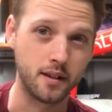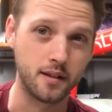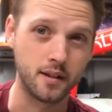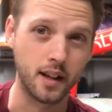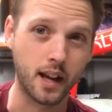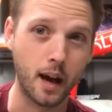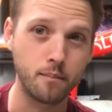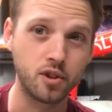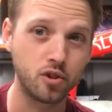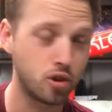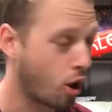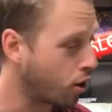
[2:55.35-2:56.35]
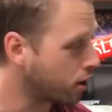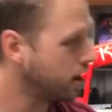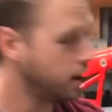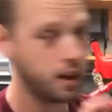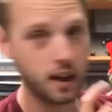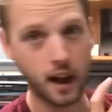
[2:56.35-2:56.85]
So they come stock,
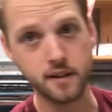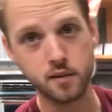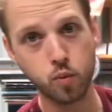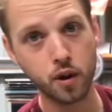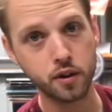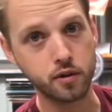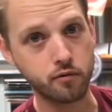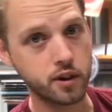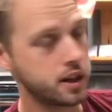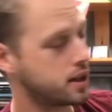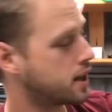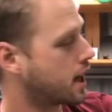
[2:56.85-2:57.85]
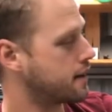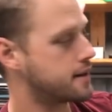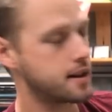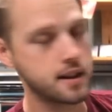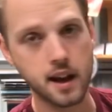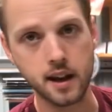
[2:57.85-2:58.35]
and there's one on the rear. You can't
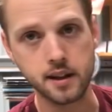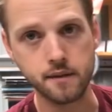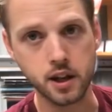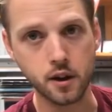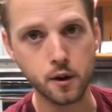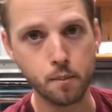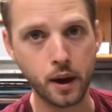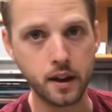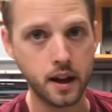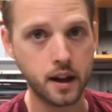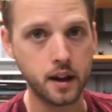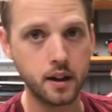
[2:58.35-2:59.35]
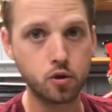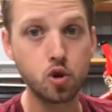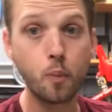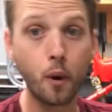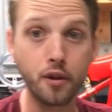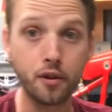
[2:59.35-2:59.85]
see that in the video, but
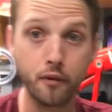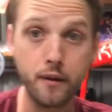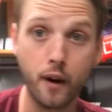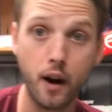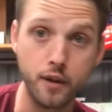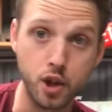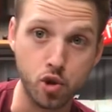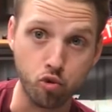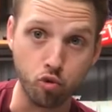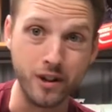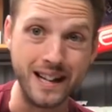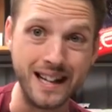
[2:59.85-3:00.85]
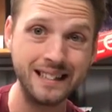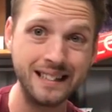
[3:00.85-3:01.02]
2.35 inch rear